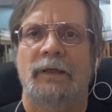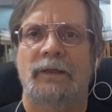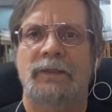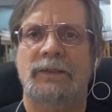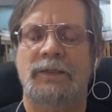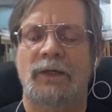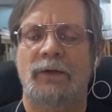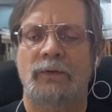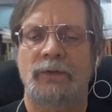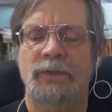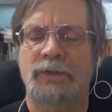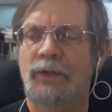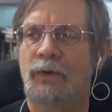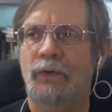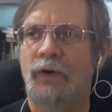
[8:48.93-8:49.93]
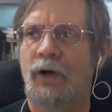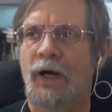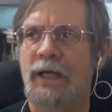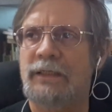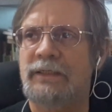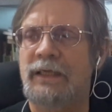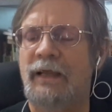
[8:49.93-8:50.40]
So there's no
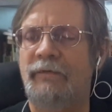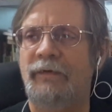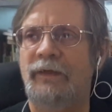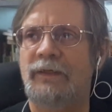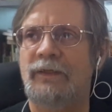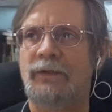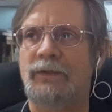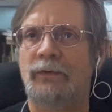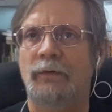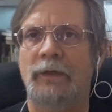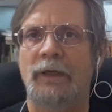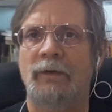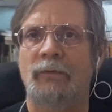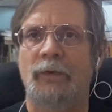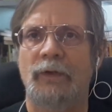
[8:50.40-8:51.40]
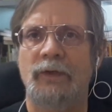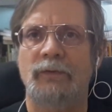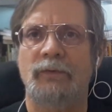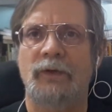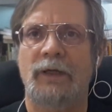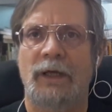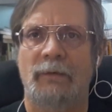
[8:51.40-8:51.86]
cost saving to doing it when
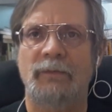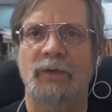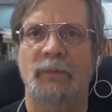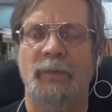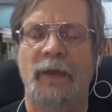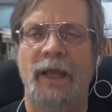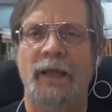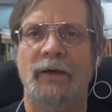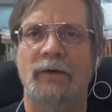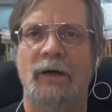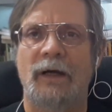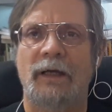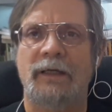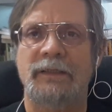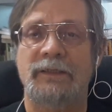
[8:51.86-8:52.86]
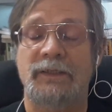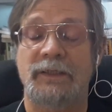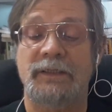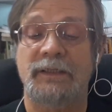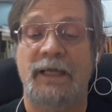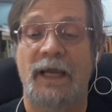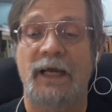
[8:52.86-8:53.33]
you come to Bangkok. It's
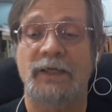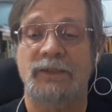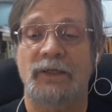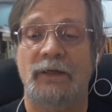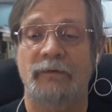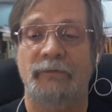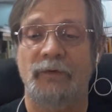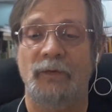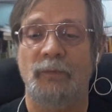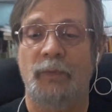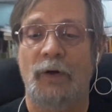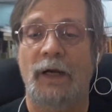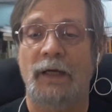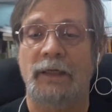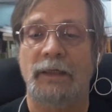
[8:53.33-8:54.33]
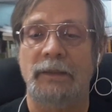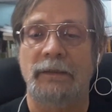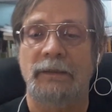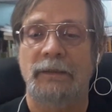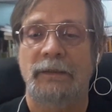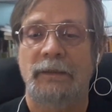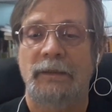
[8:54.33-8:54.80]
just cash out of your pocket.
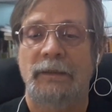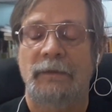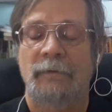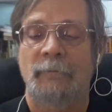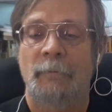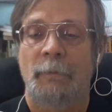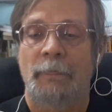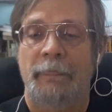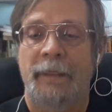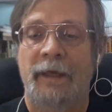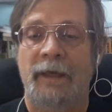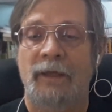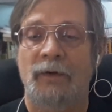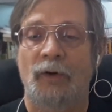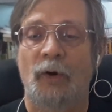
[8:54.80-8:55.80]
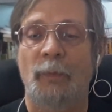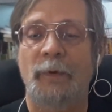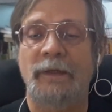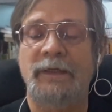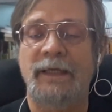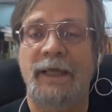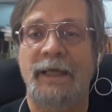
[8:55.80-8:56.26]
And
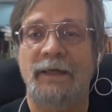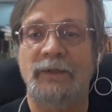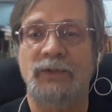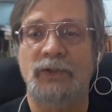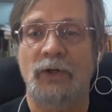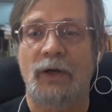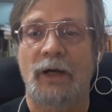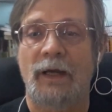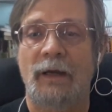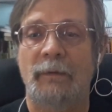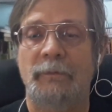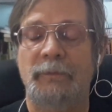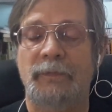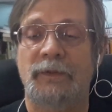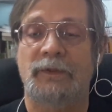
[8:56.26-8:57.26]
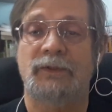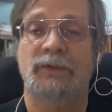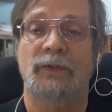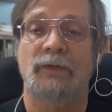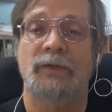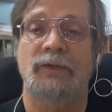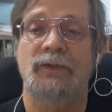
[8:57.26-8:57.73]
hoping to get a job
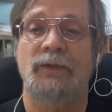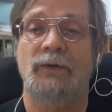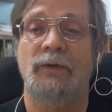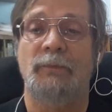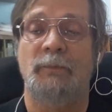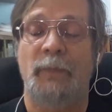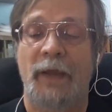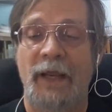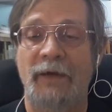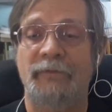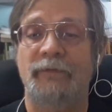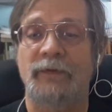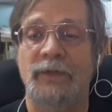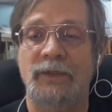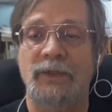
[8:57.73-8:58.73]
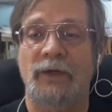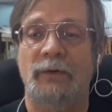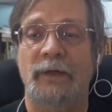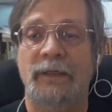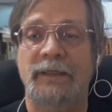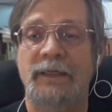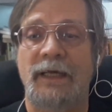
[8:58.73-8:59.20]
so that you could pay for the
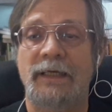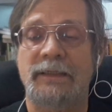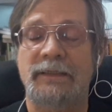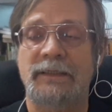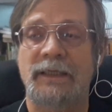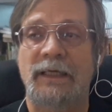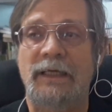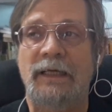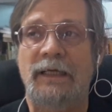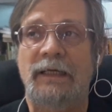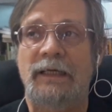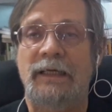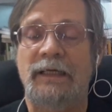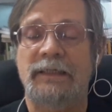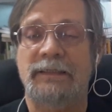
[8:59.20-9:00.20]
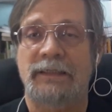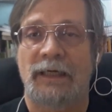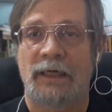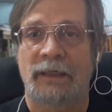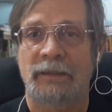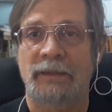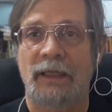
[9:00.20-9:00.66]
TOEIC test is
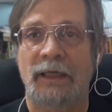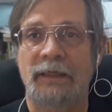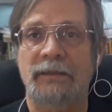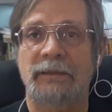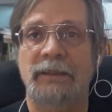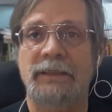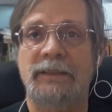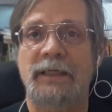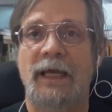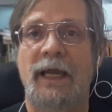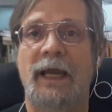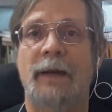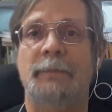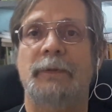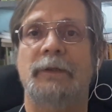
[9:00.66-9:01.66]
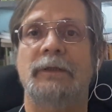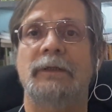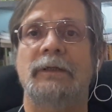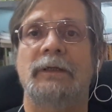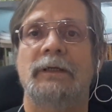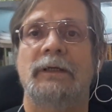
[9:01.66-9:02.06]
unlikely to happen